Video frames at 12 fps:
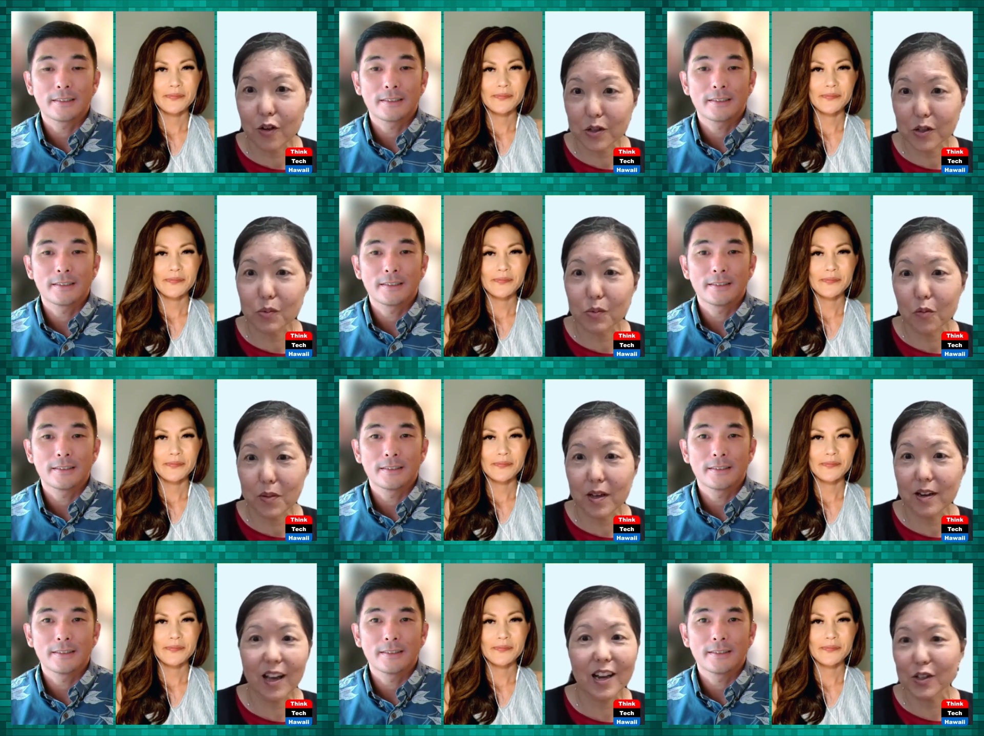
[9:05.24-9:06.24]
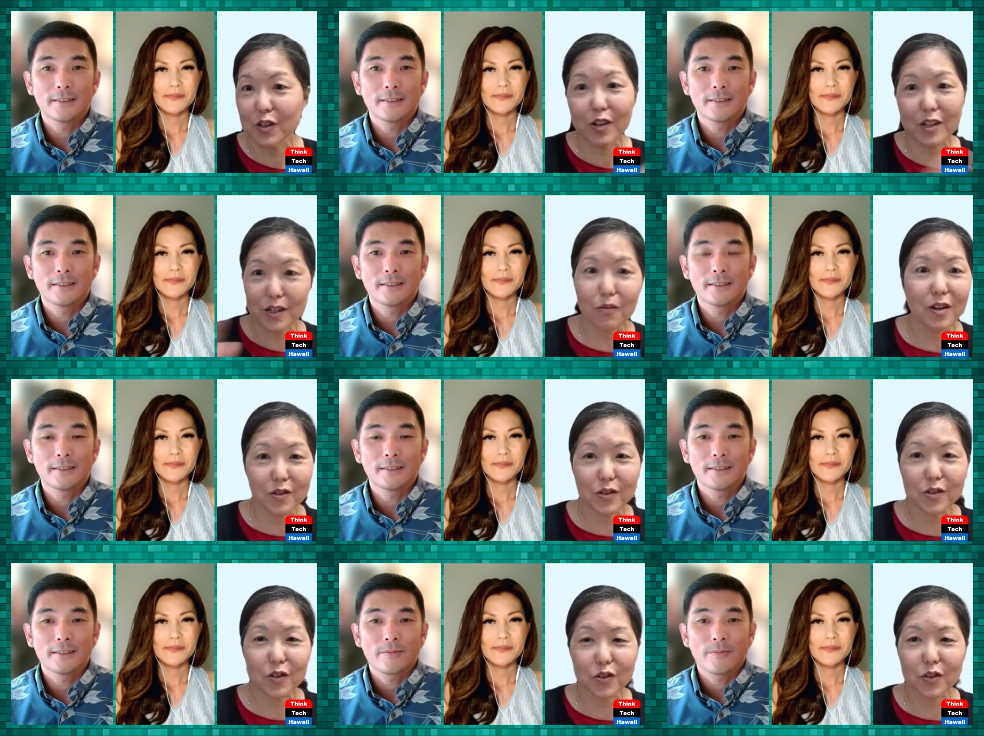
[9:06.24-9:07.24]
Speaker 1: as long as we're open and as long as they want
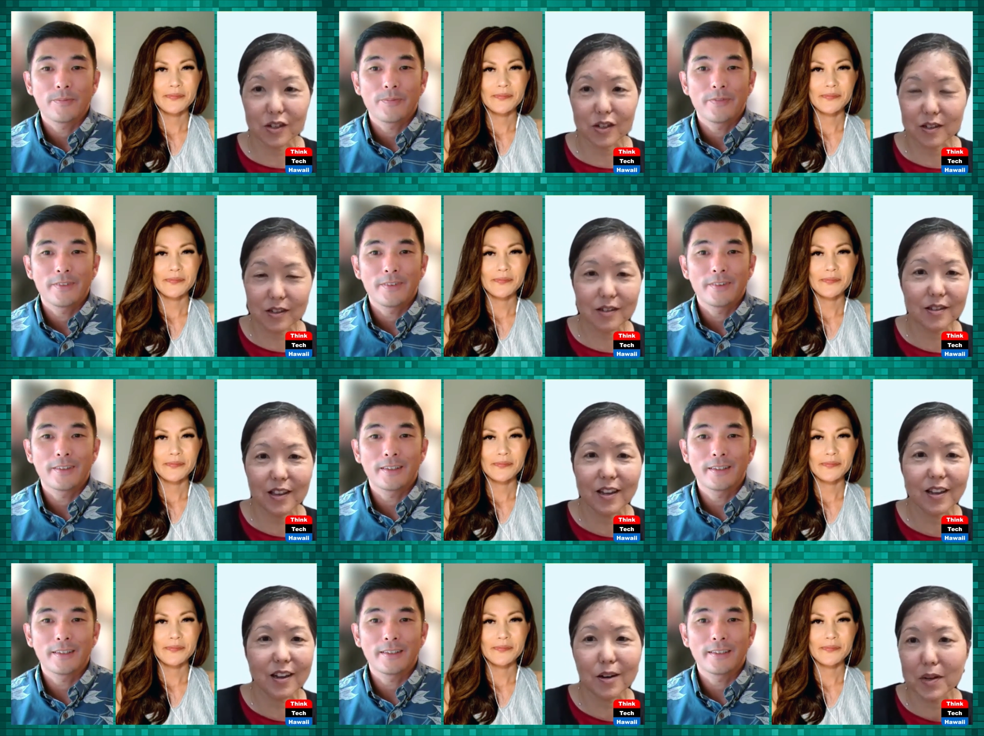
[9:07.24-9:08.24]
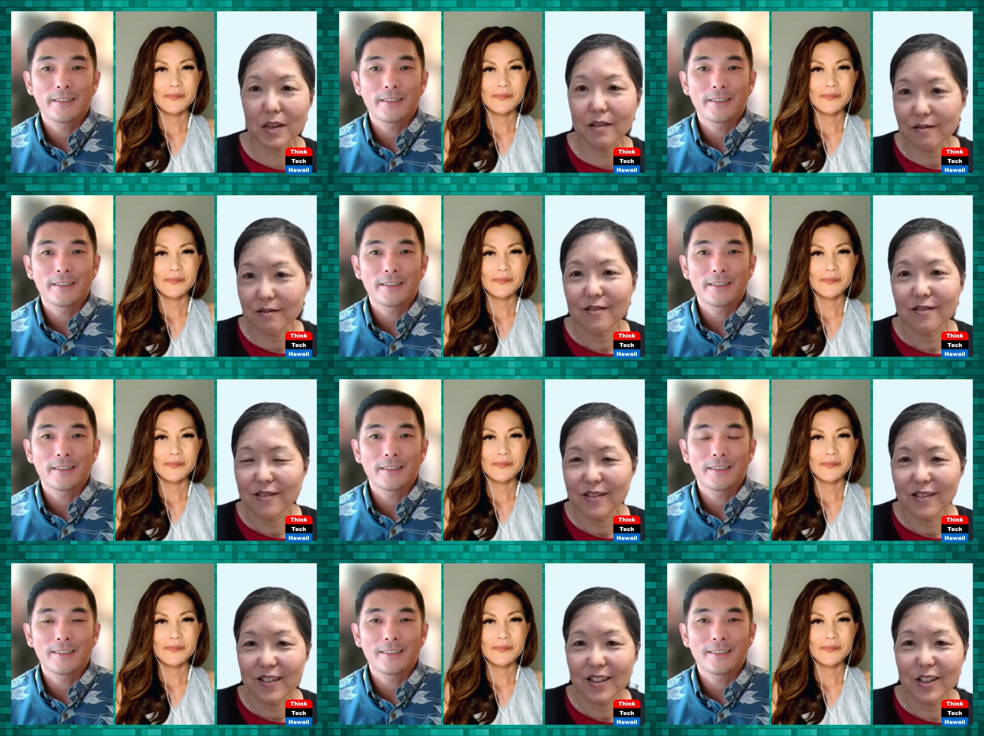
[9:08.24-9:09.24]
to use our services, they can come and
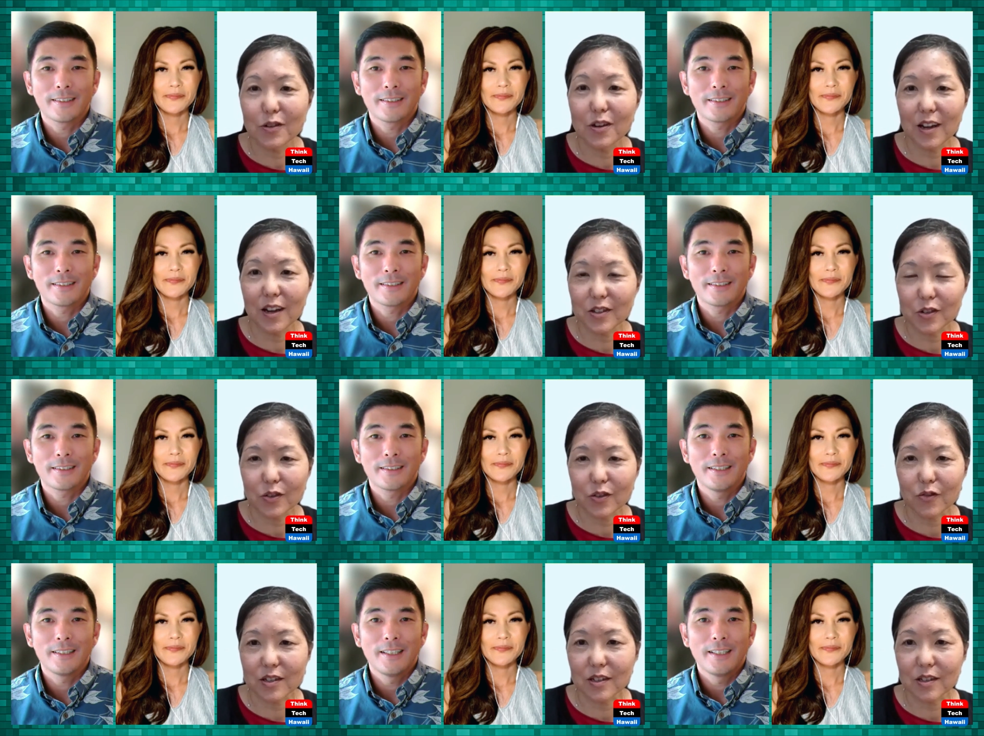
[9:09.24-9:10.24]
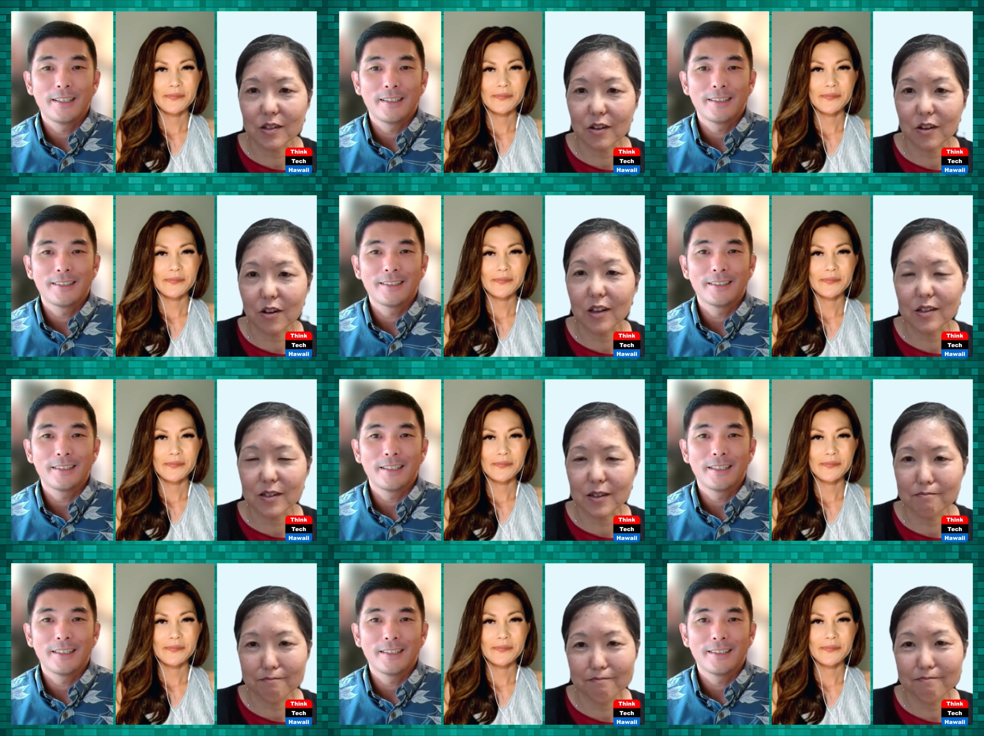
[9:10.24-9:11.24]
utilize our services or call
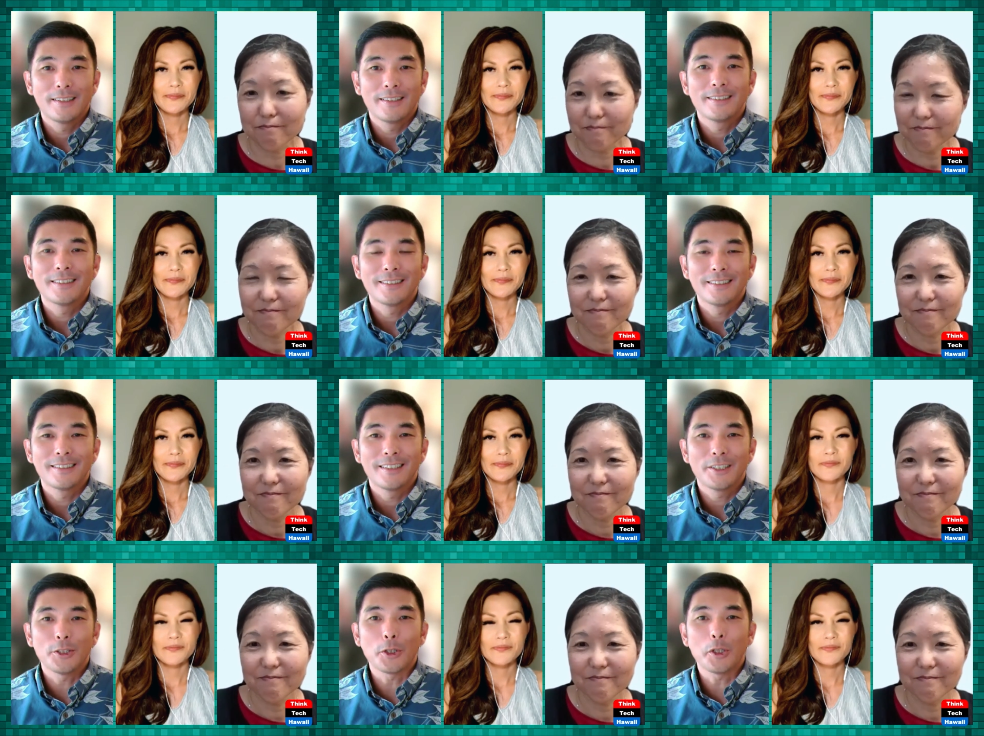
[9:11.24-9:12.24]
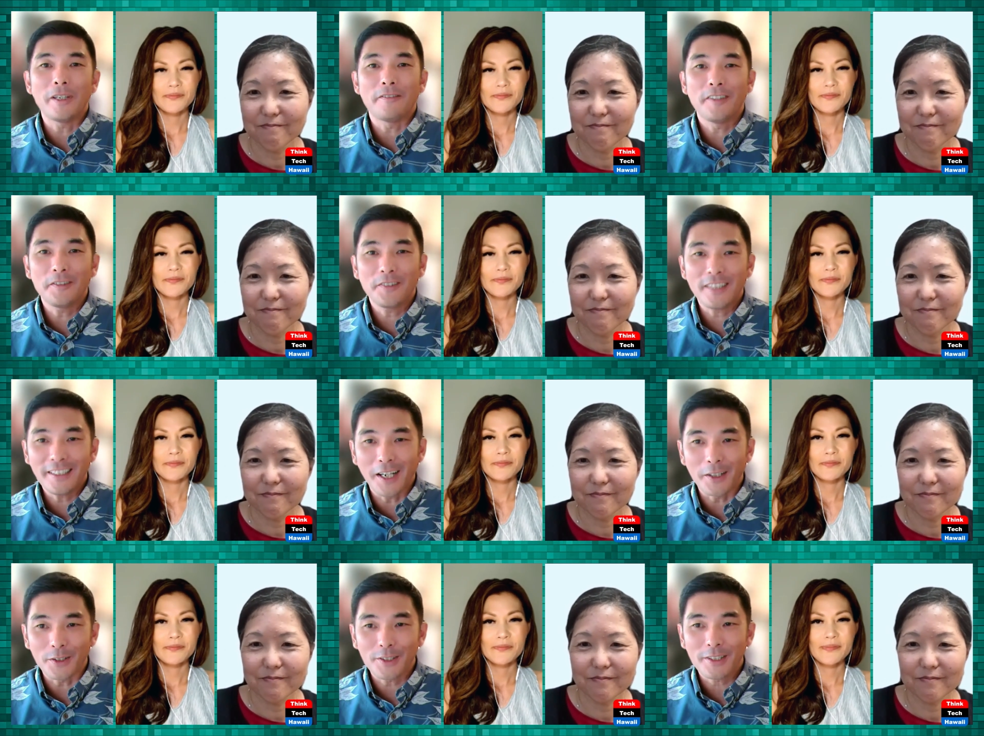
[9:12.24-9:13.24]
Speaker 2: us up. So it could be fifty
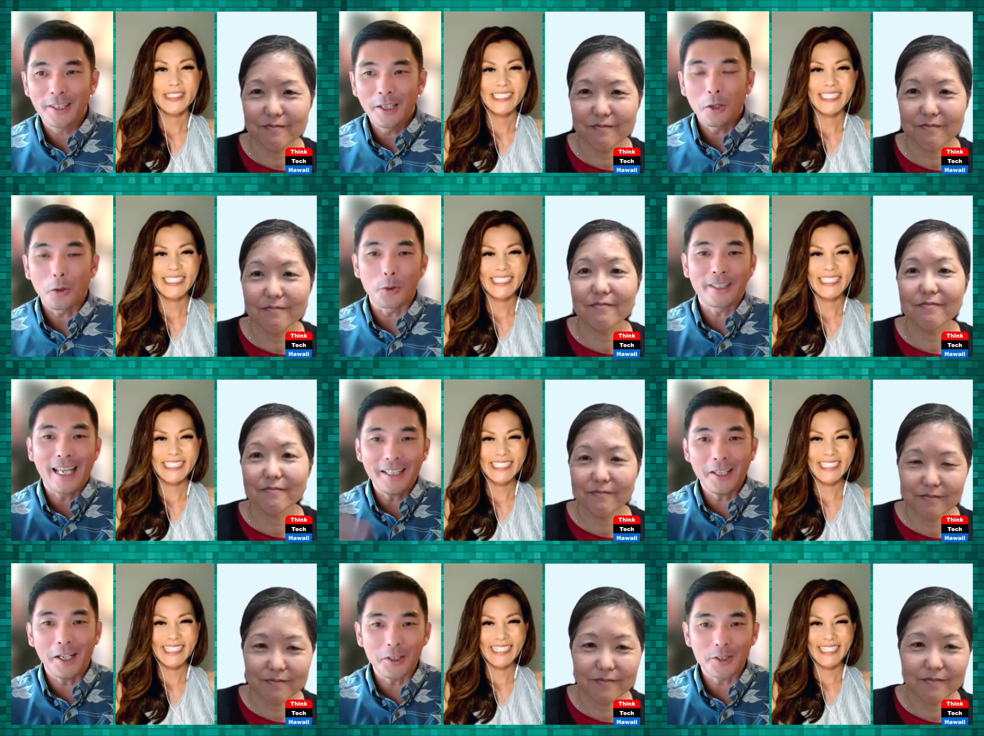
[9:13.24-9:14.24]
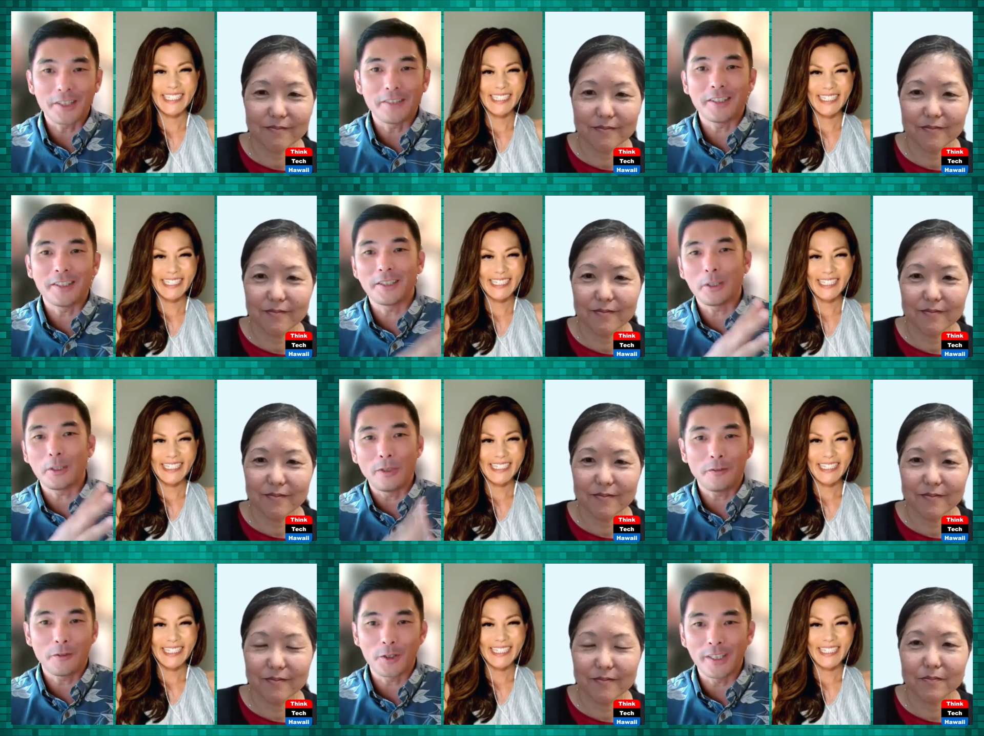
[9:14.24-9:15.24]
dollars or ten dollars if there's a
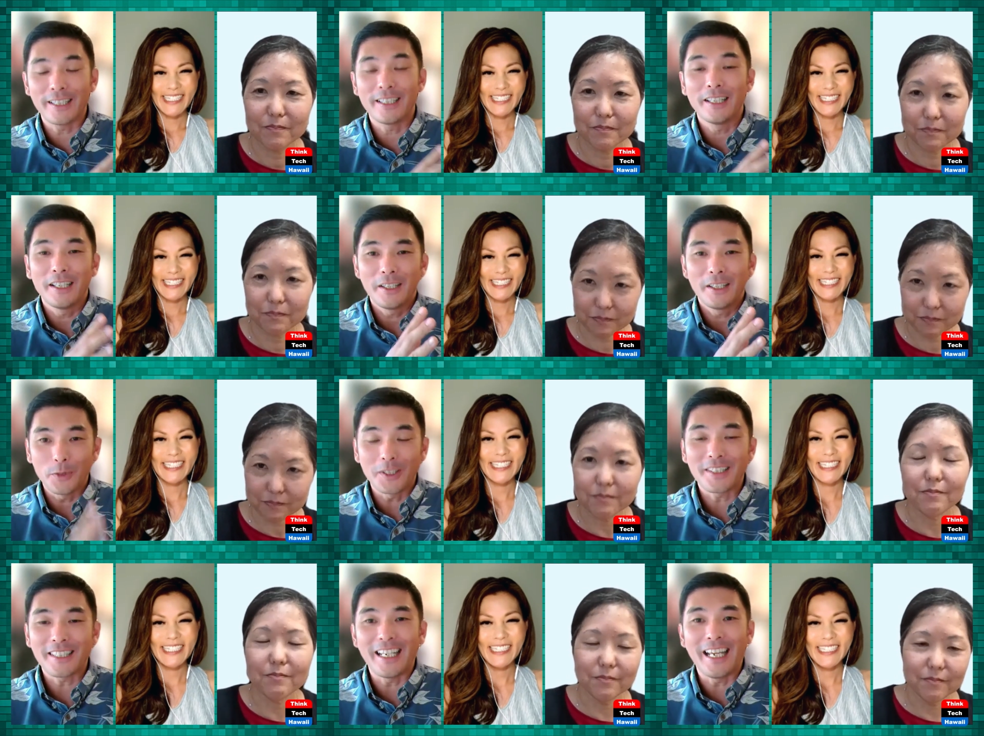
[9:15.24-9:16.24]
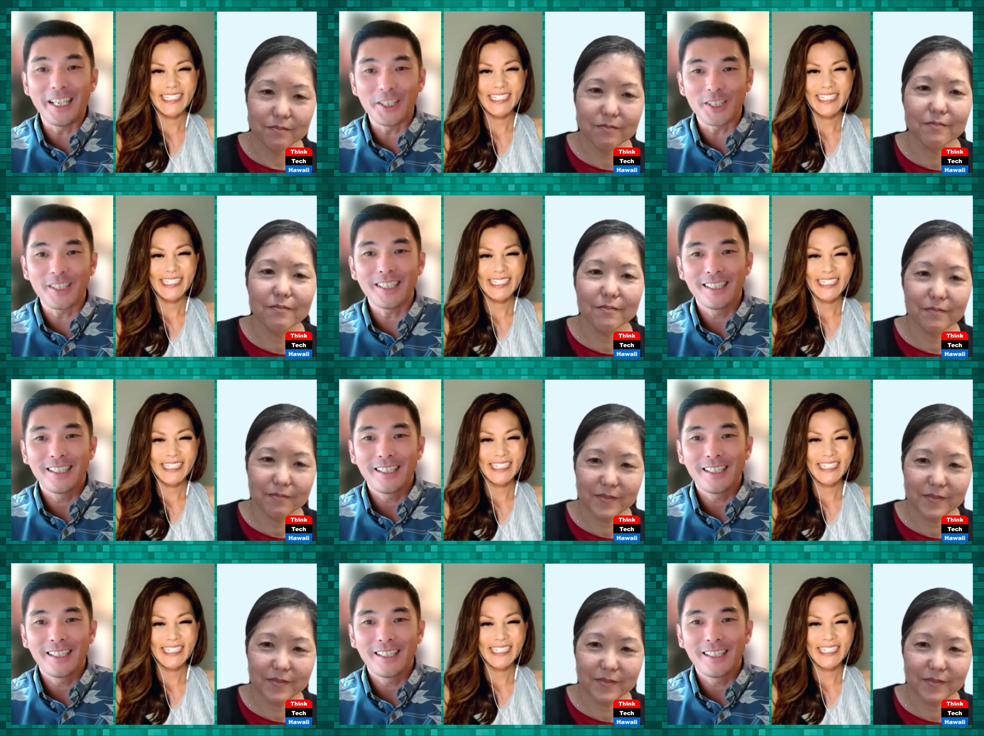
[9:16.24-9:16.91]
referring real estate agent